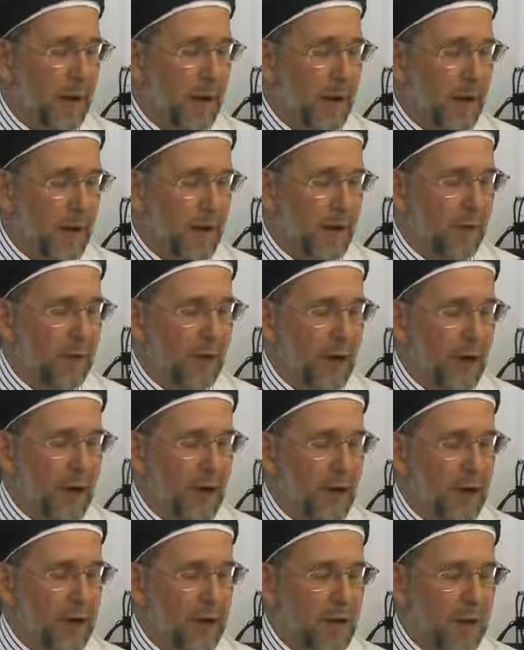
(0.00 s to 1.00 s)
I gave her
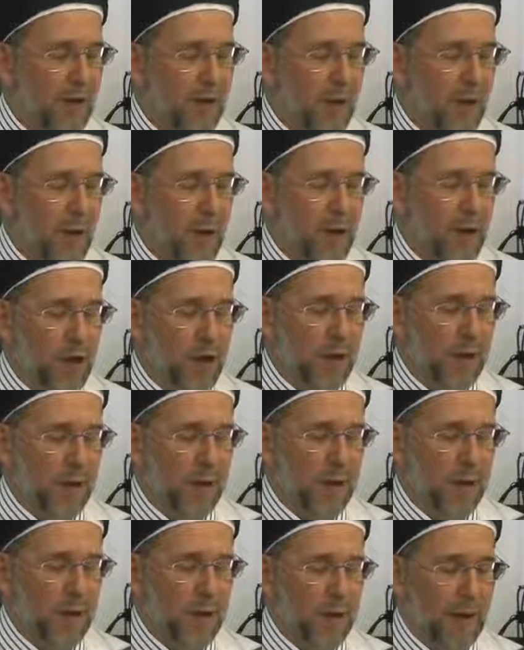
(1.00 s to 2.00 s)
accurate information
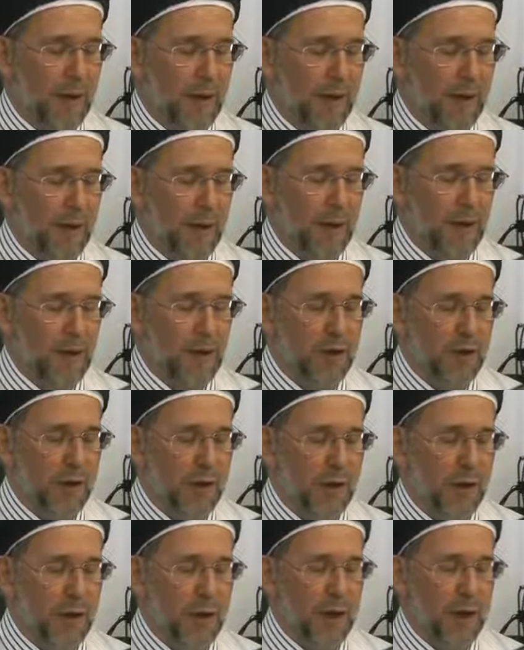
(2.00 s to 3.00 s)
about the Islamic
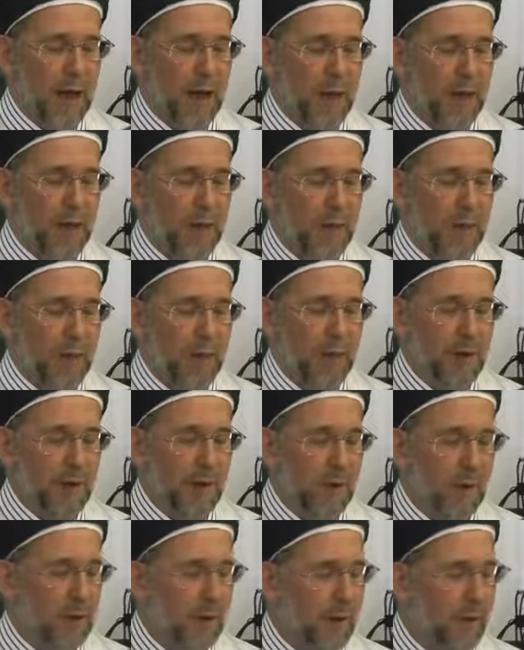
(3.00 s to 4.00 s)
religion and its
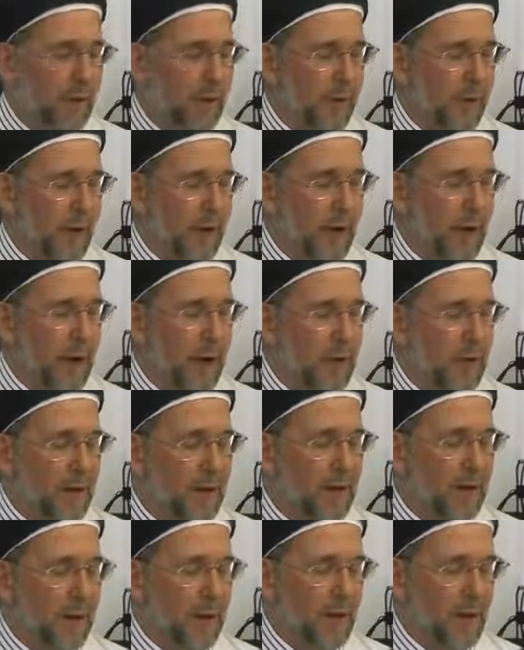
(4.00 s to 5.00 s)
principles and
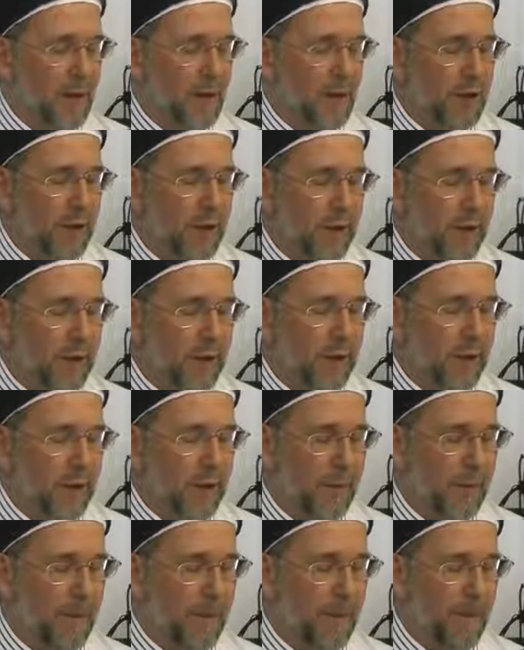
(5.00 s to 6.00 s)
its foundations.
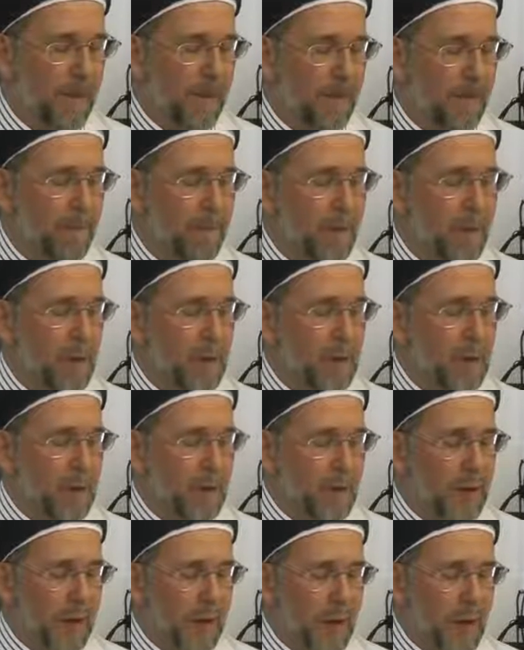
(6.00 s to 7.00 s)

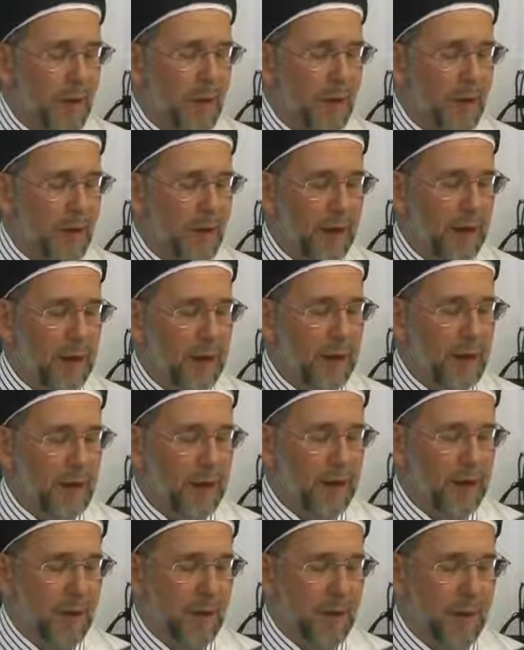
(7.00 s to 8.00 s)
This lady then accepted
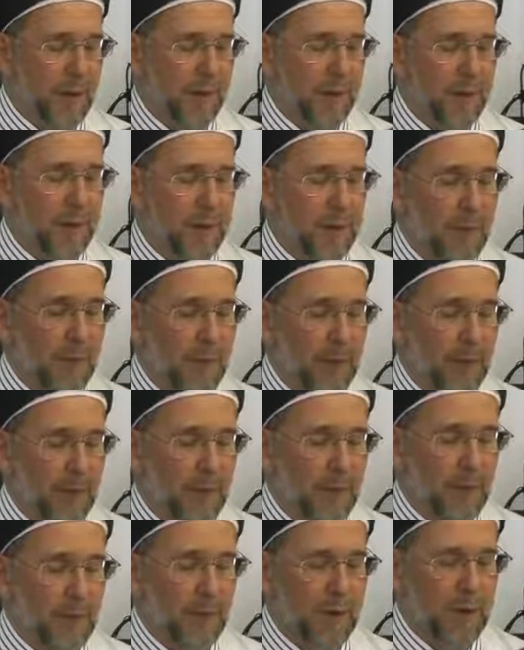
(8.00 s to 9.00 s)
Islam and
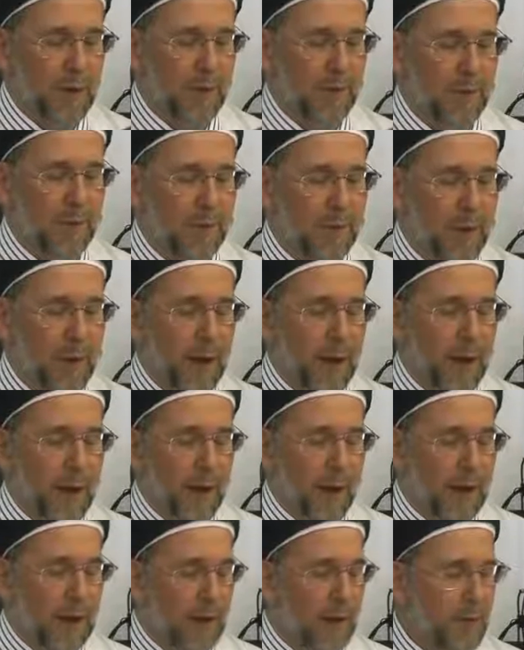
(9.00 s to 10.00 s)
became a Muslim
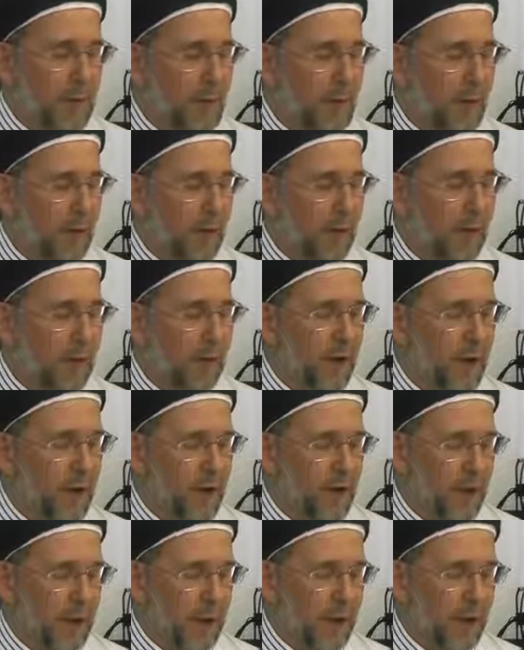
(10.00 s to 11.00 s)
and named herself
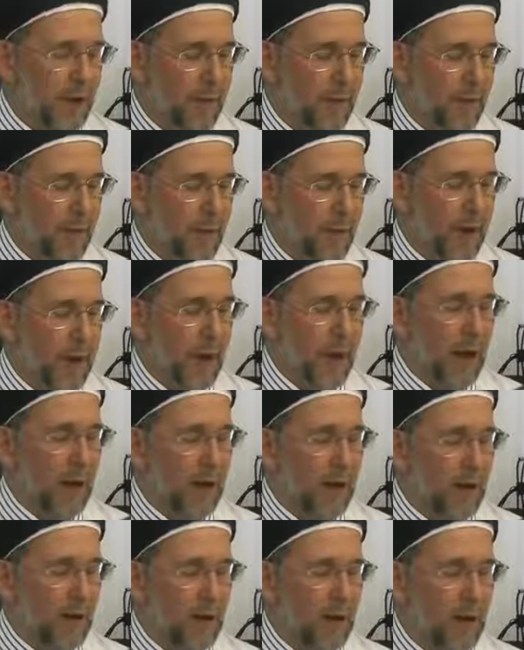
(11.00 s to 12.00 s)
Fatima,
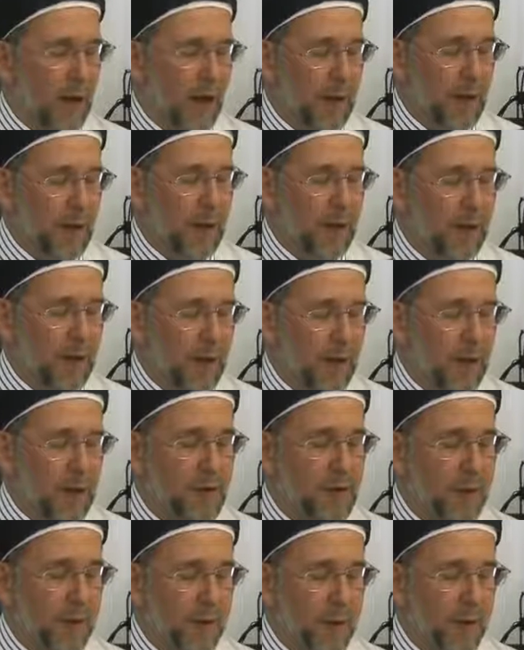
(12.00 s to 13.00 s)
and also helped her sister
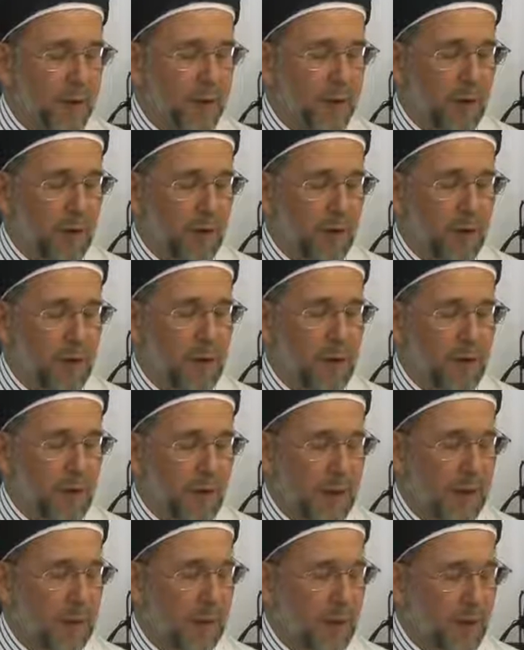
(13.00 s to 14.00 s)
and brother-in-law to
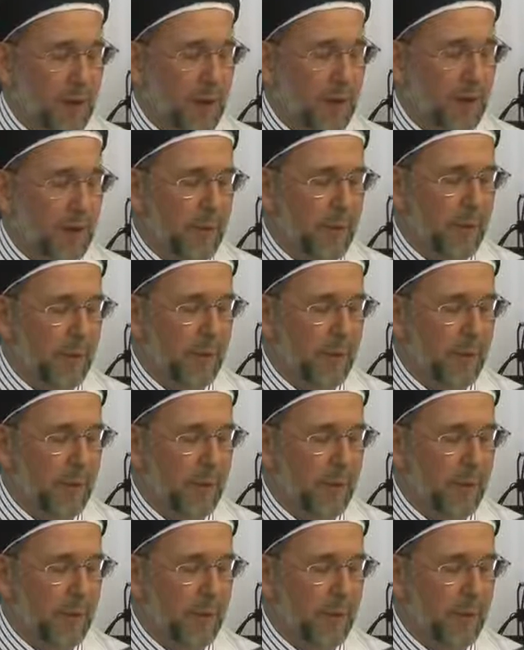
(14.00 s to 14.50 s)
become Muslims.